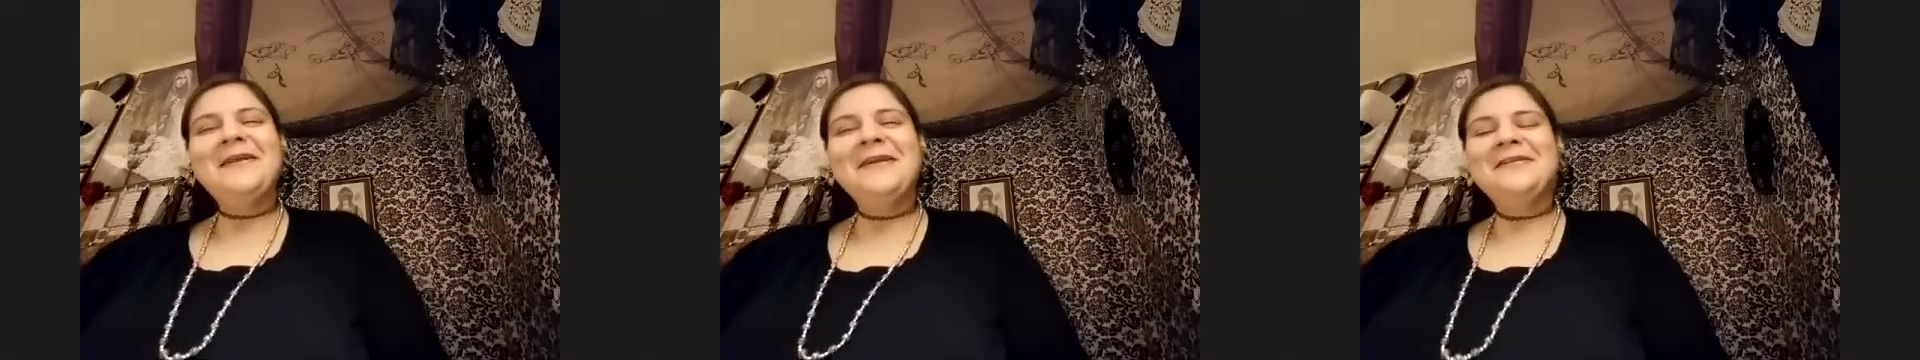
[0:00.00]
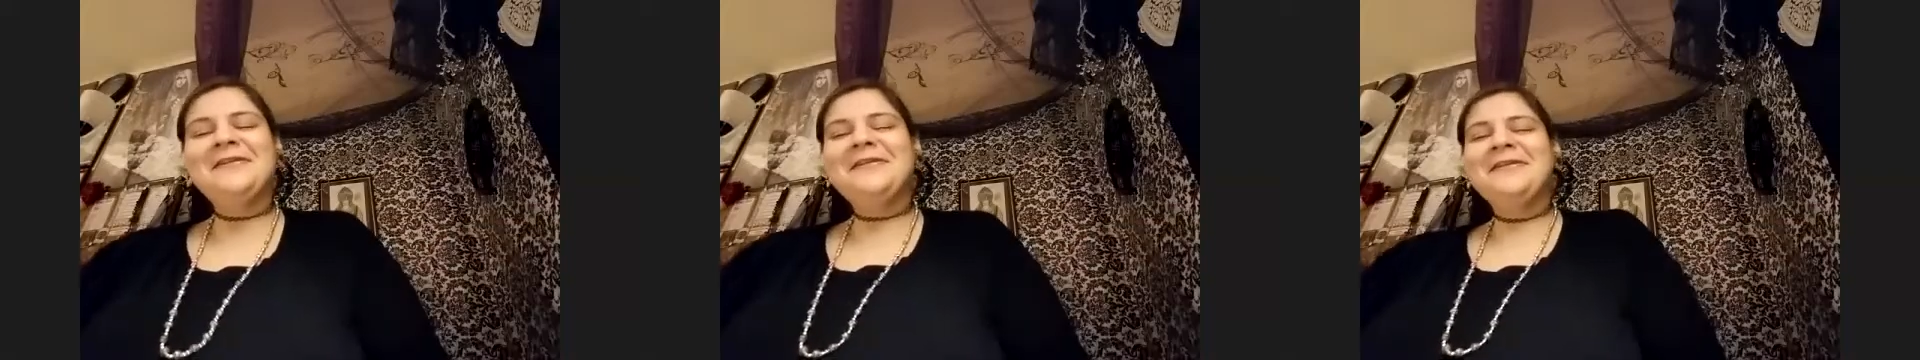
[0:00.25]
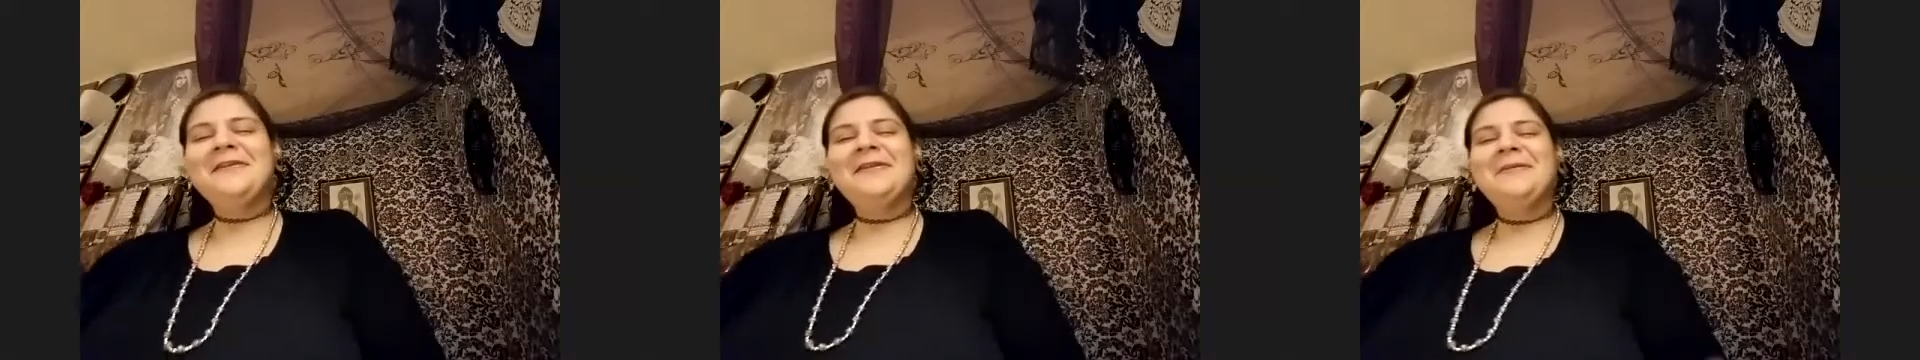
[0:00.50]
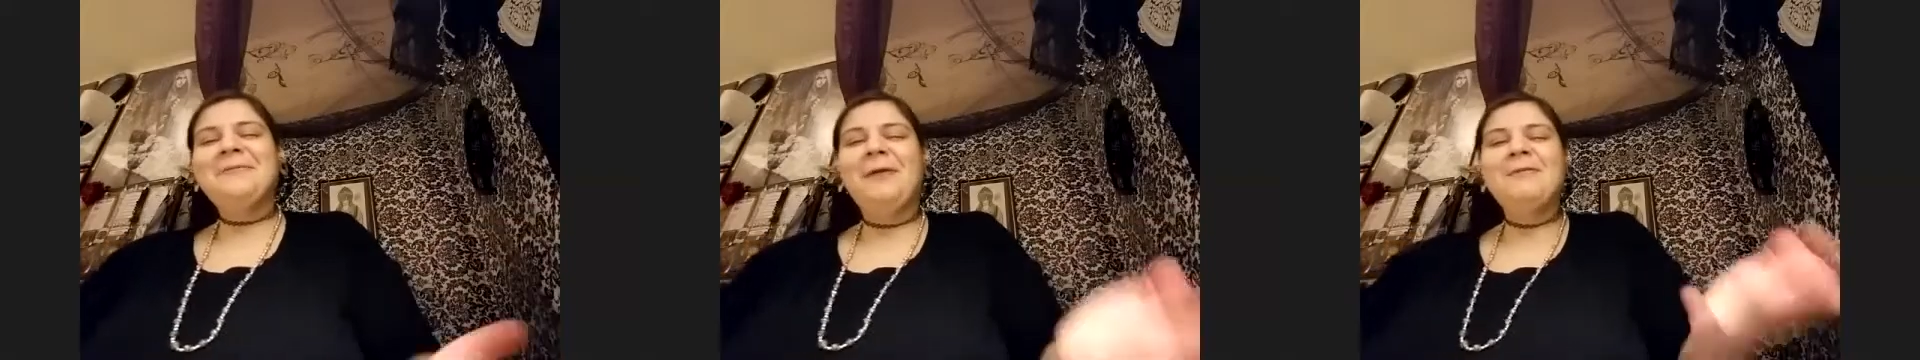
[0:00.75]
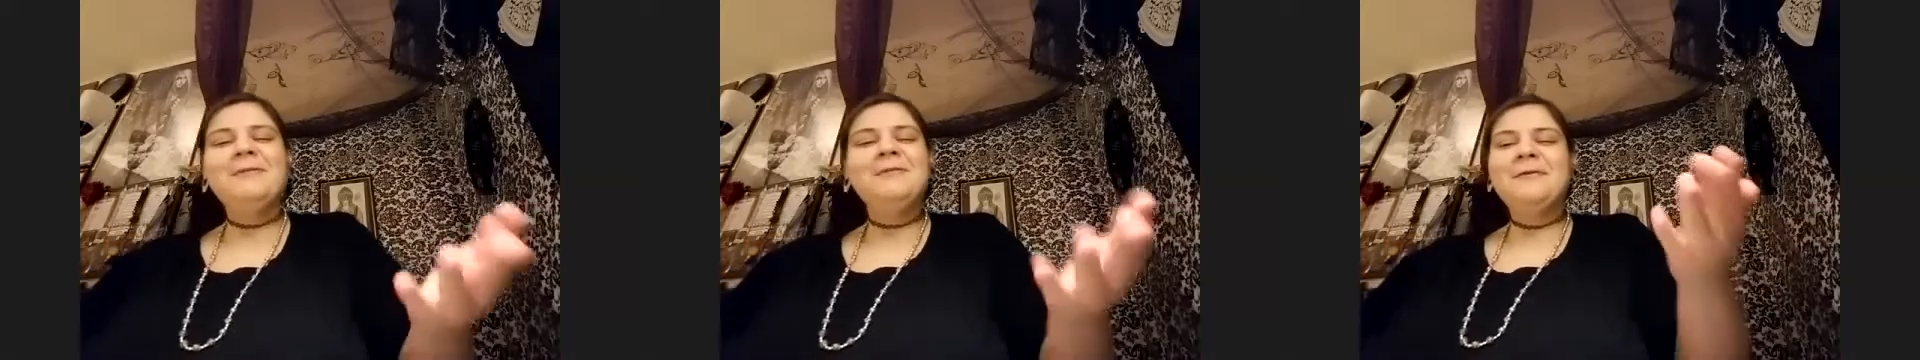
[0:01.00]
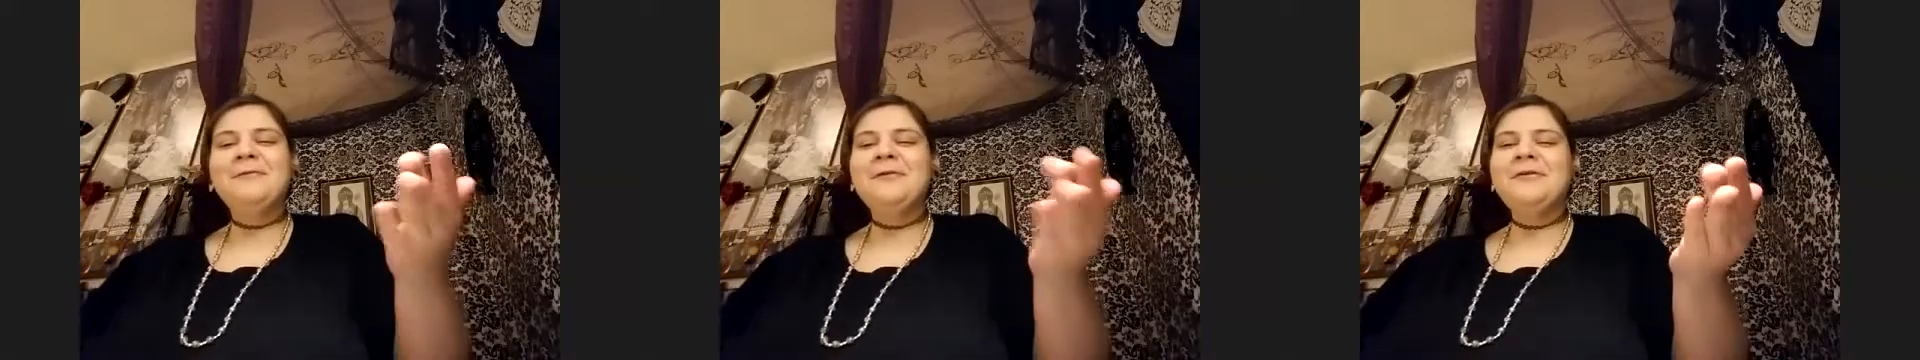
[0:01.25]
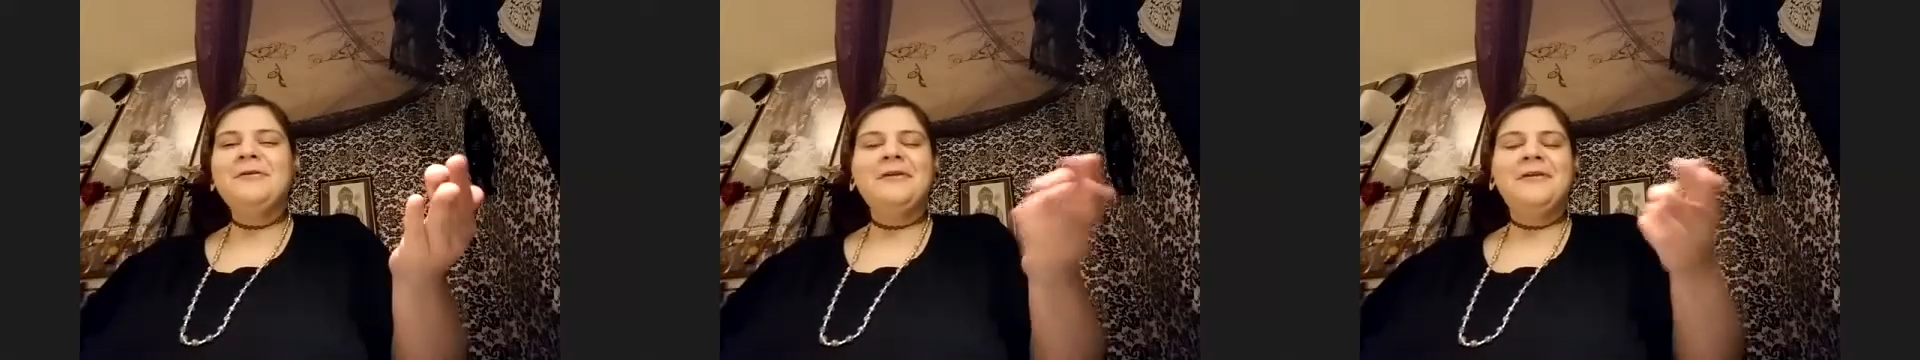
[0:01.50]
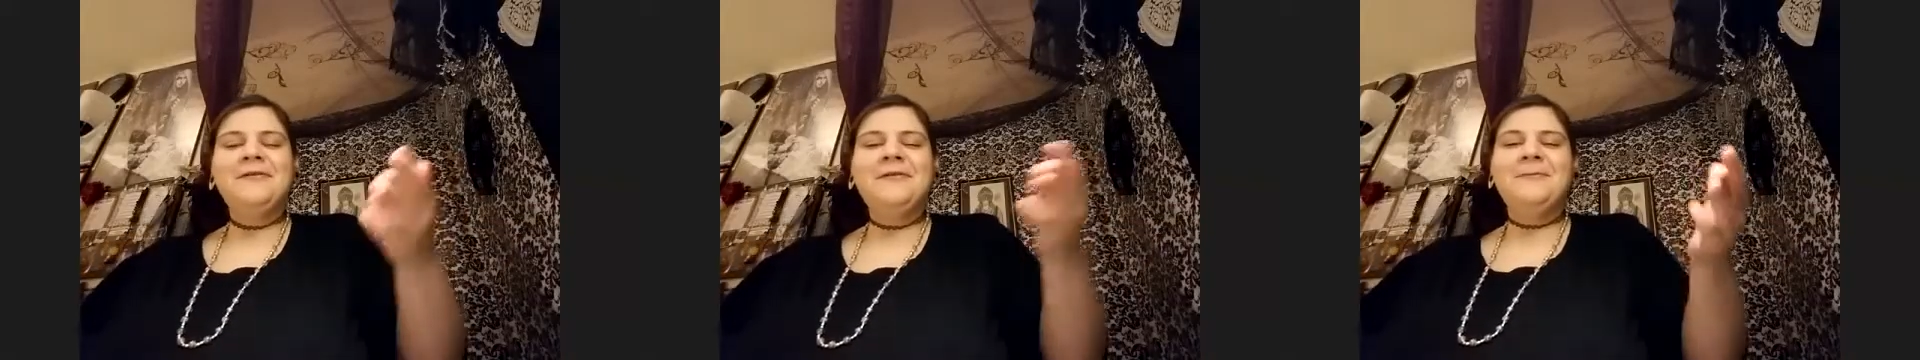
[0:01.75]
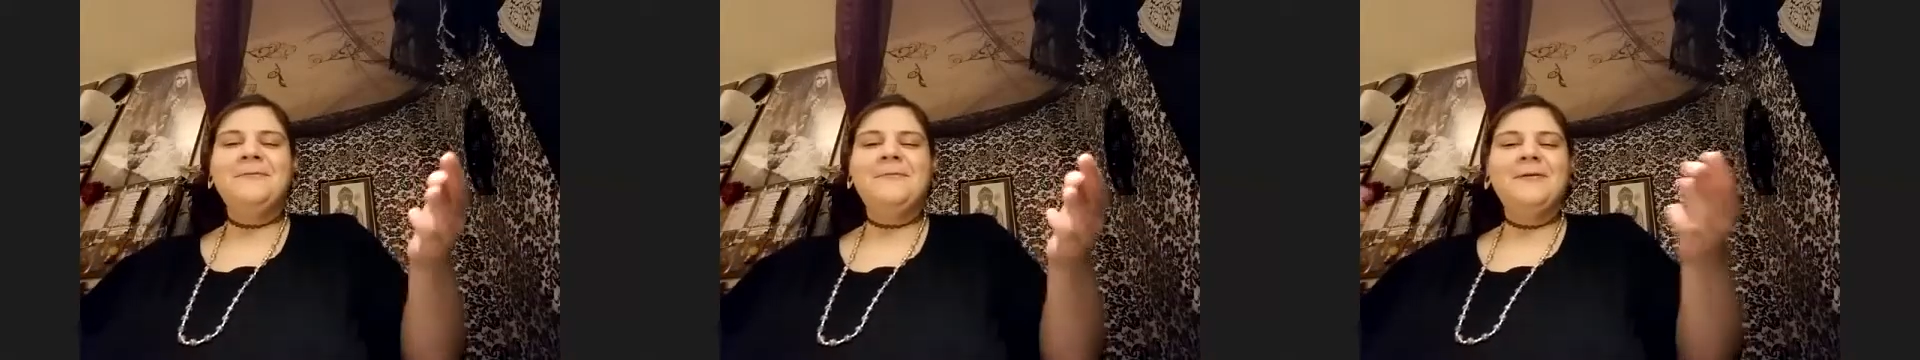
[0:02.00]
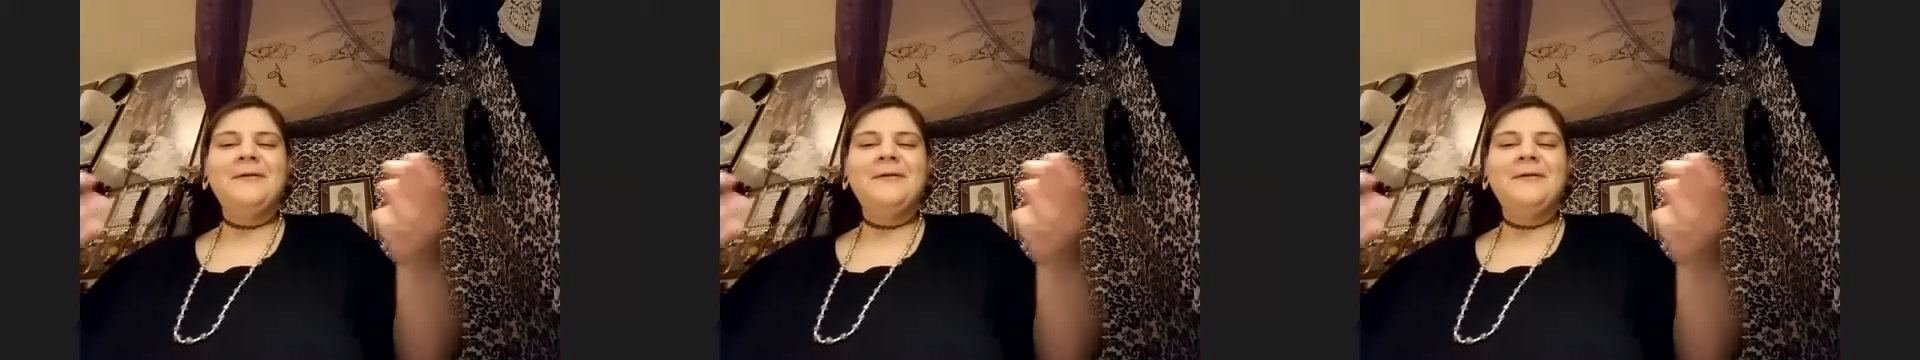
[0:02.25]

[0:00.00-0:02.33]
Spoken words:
ages, it probably would not even